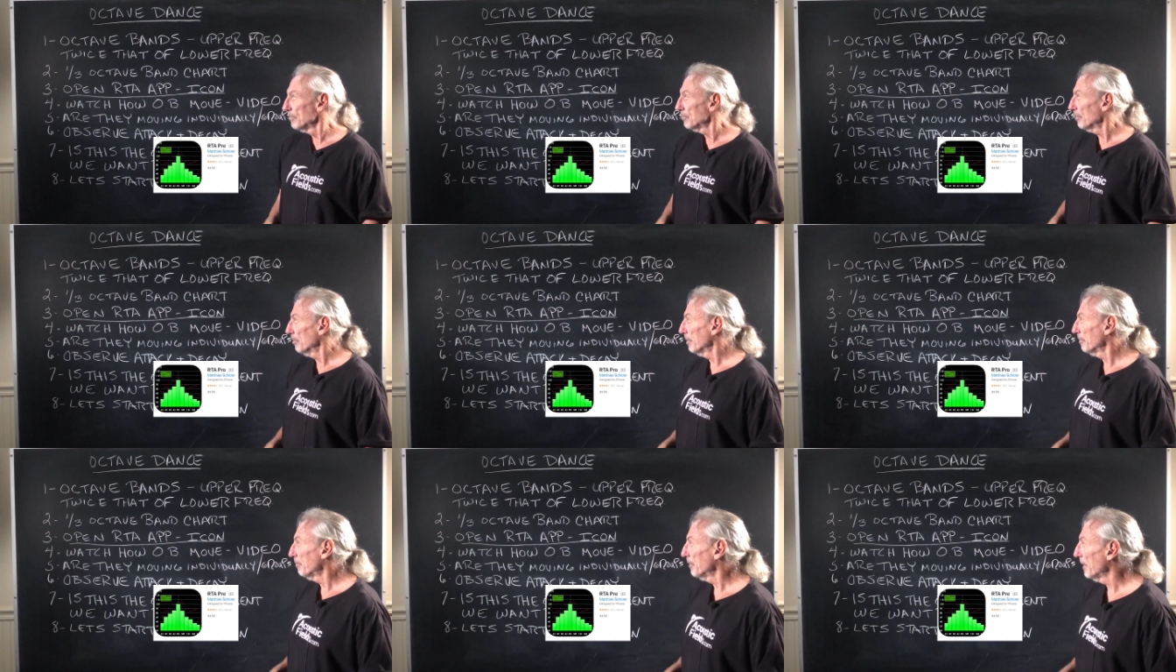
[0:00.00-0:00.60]
So
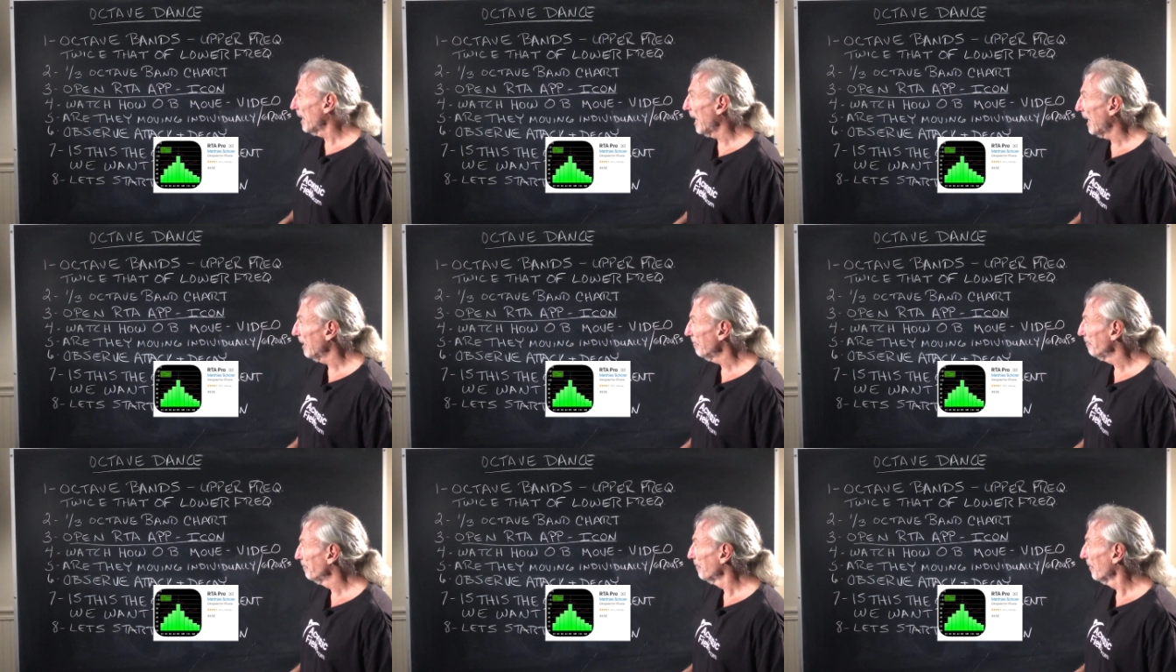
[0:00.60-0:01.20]
look for
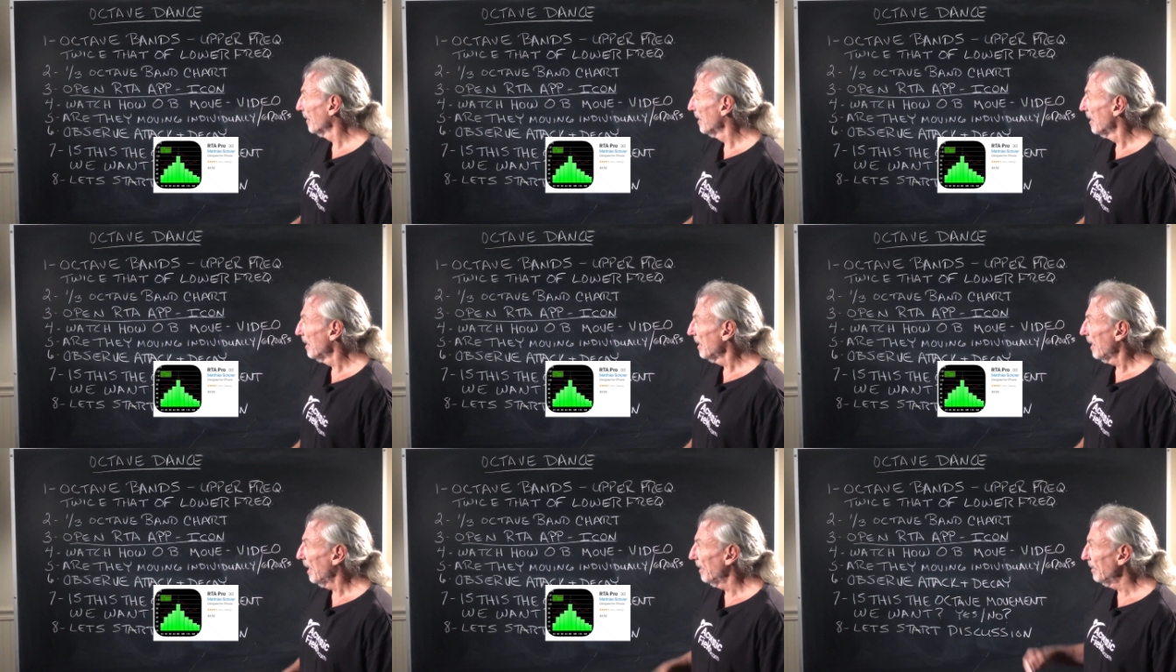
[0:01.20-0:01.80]
that.
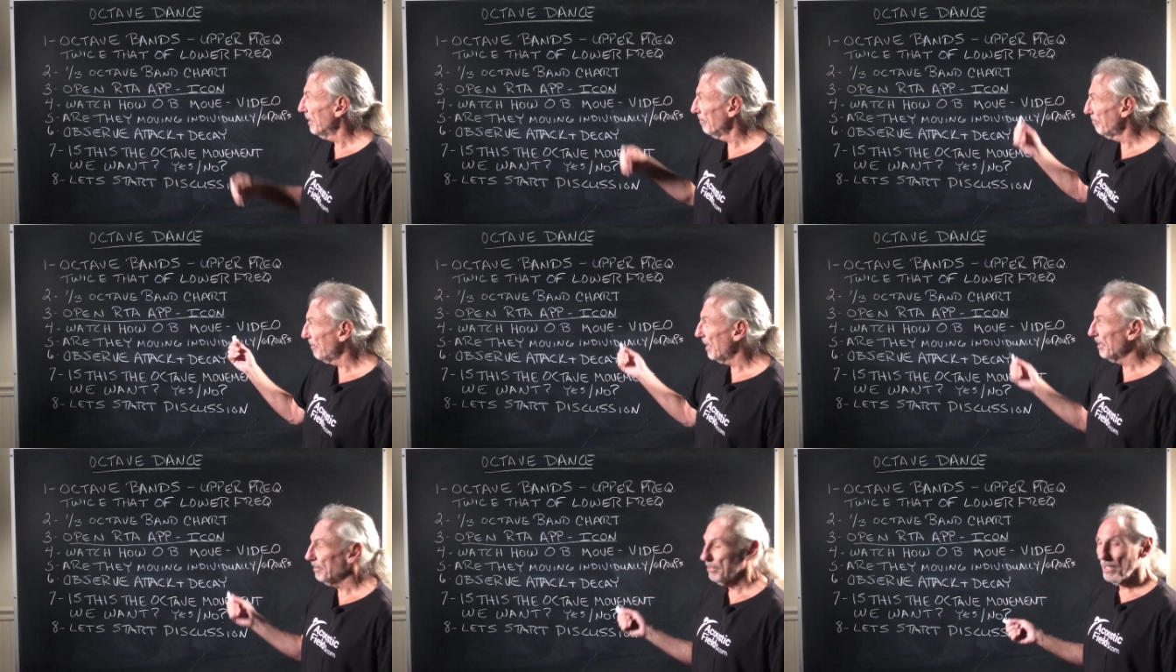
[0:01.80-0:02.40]
And then
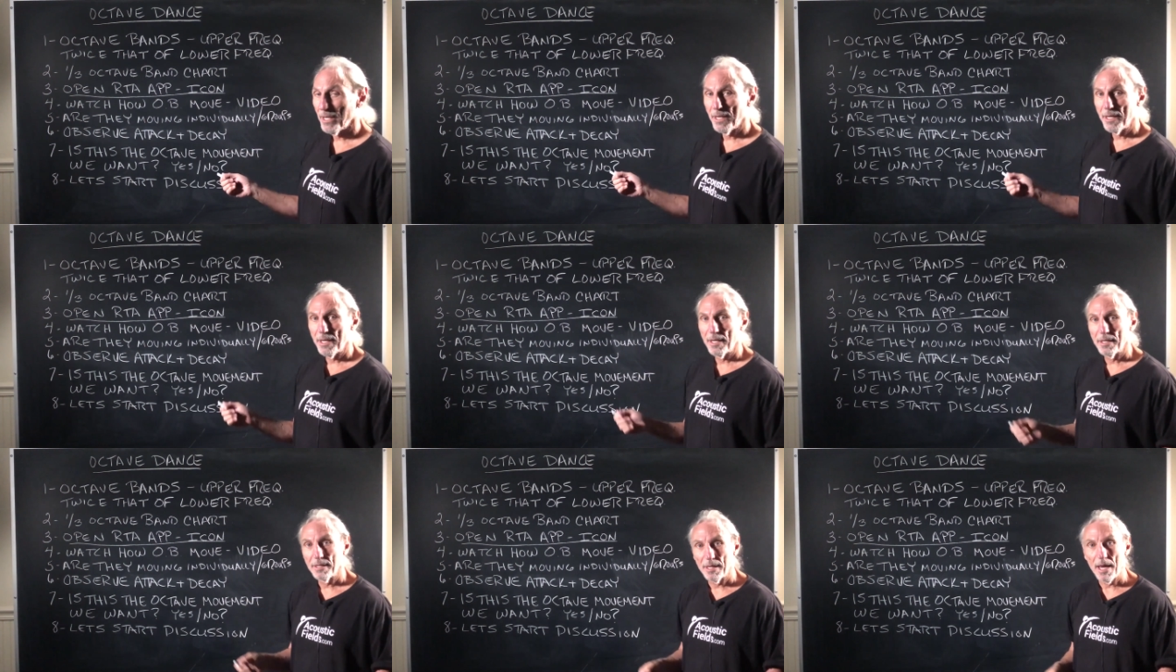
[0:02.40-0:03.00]
fire the
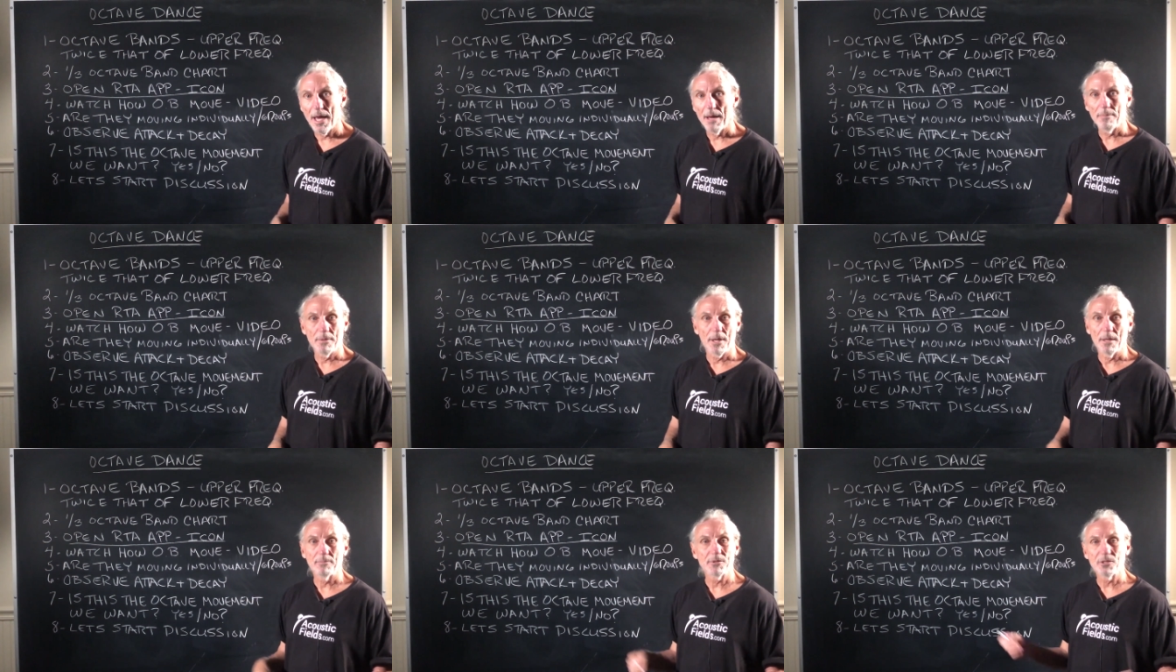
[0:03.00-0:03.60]
uh, app
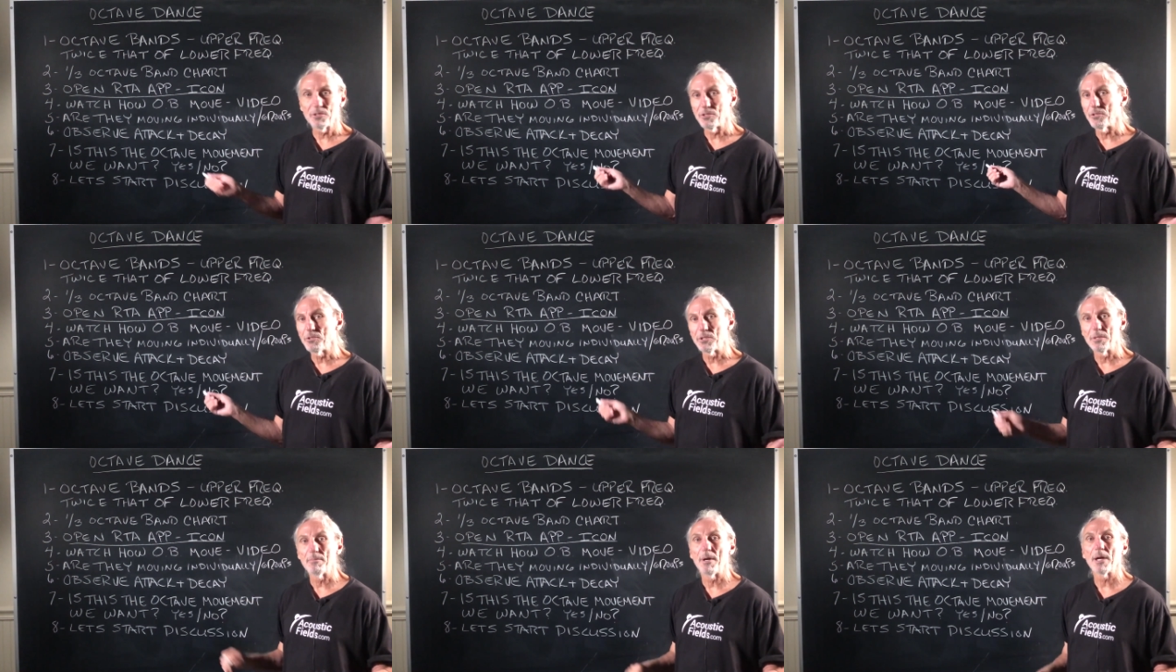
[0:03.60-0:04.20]
up. Just
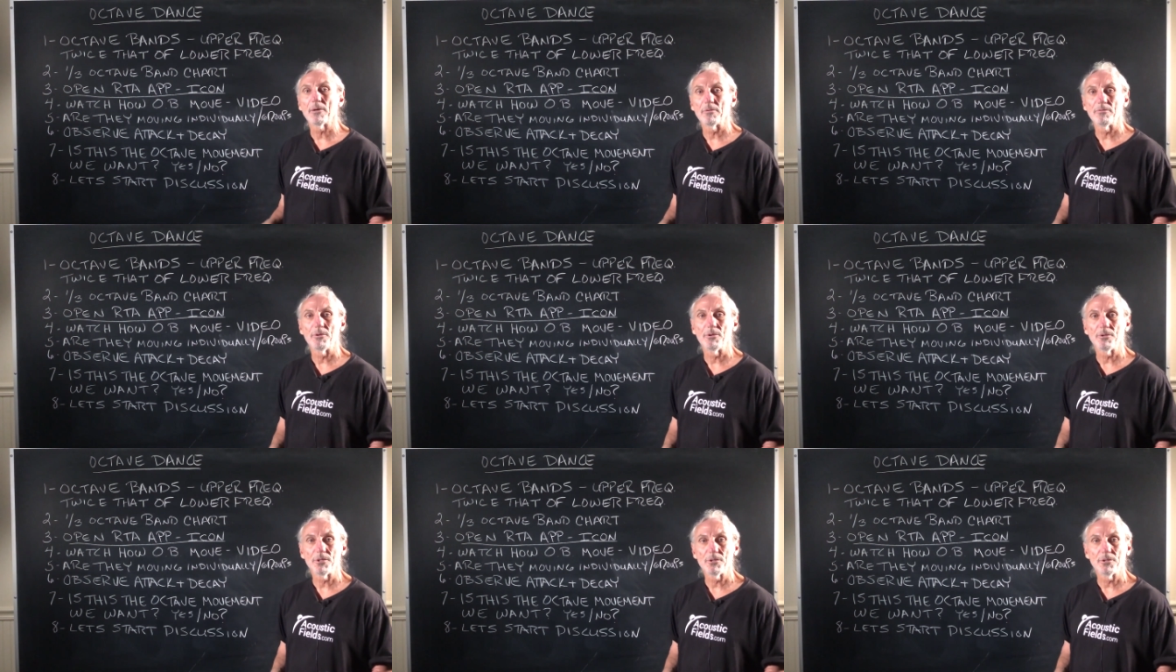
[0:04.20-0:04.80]
use the
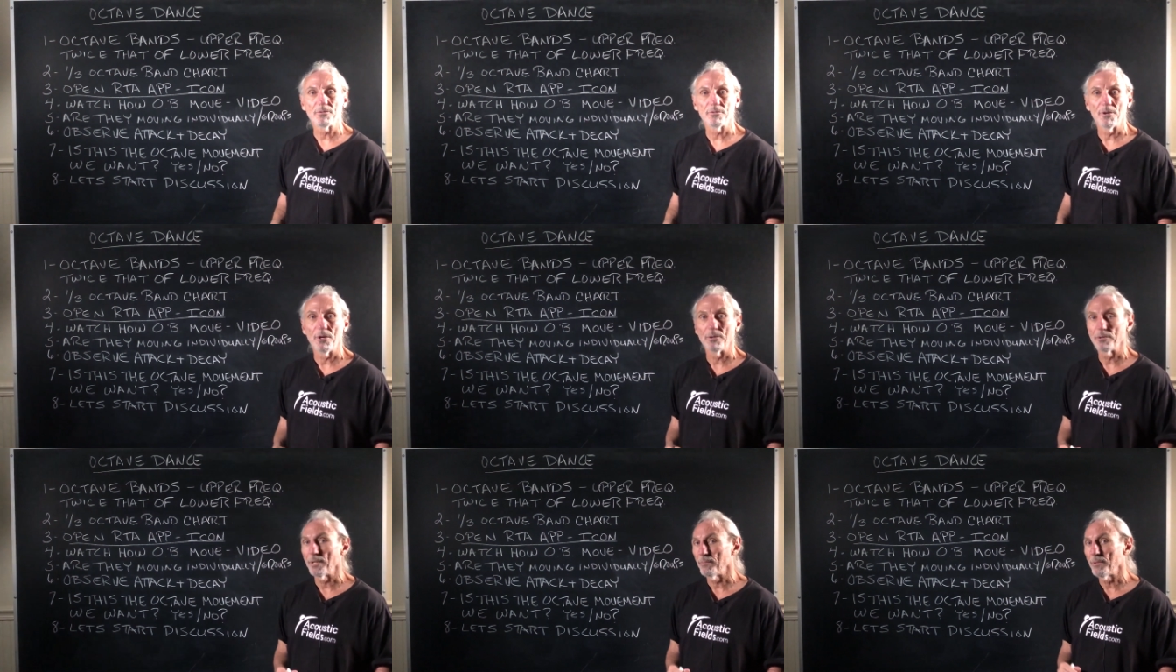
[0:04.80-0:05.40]
microphone in your phone.